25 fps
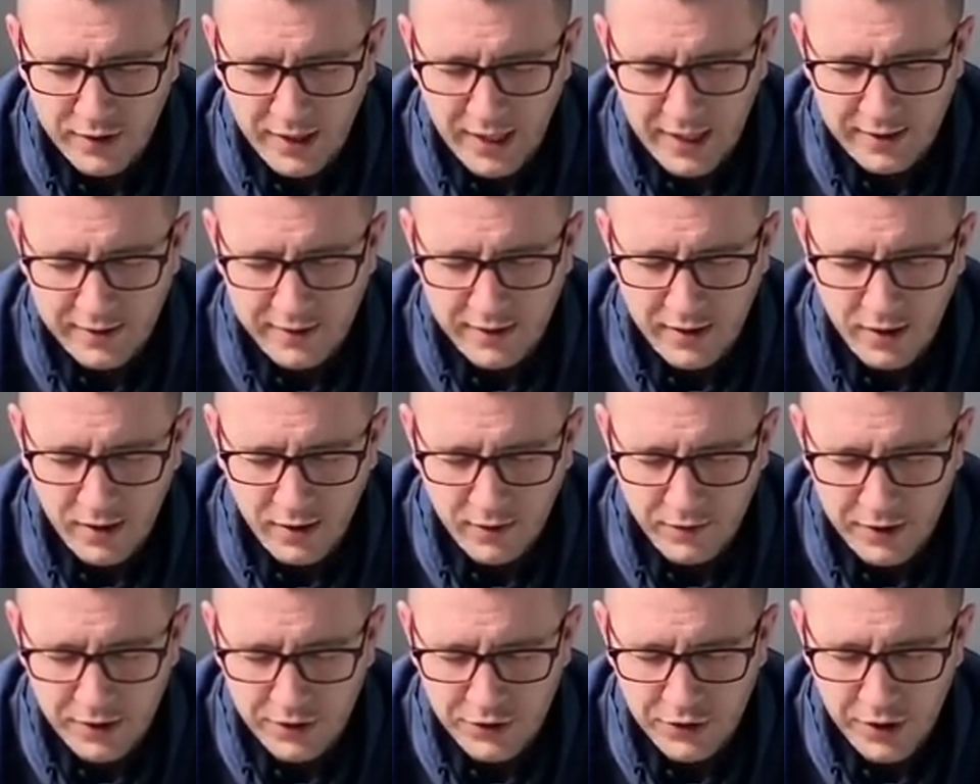and to love
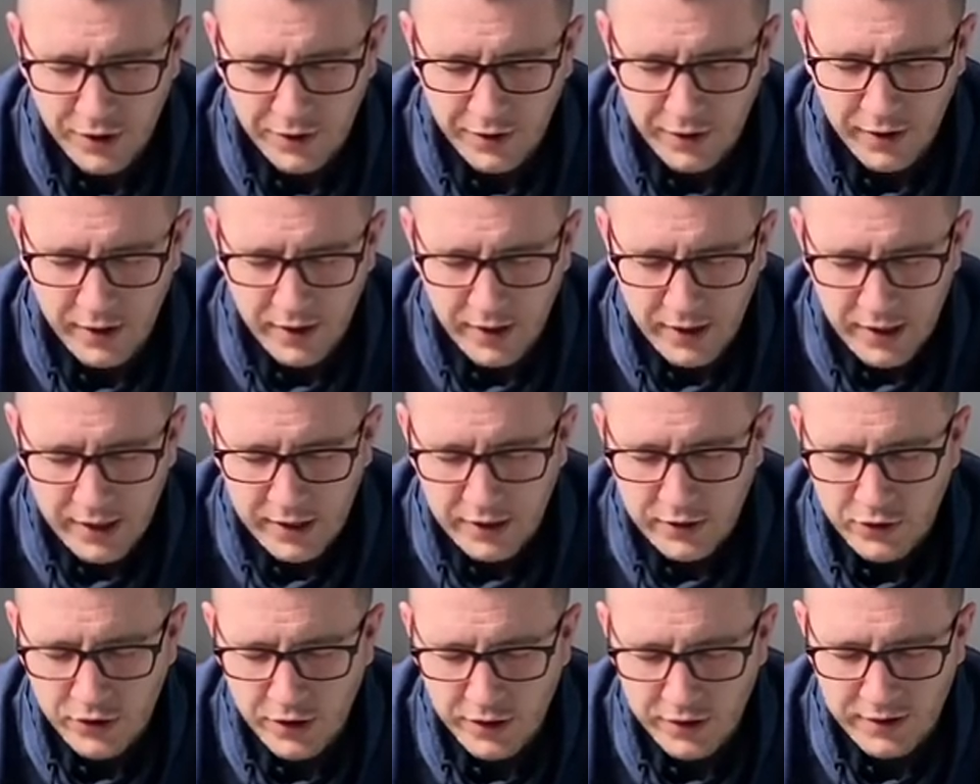each other
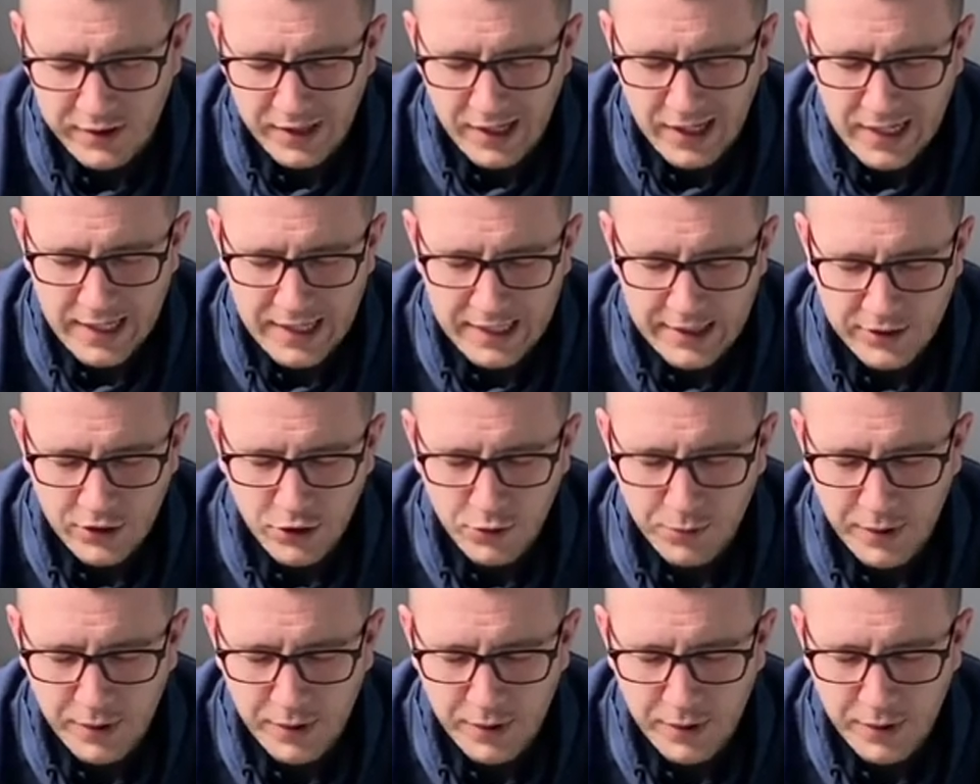just a little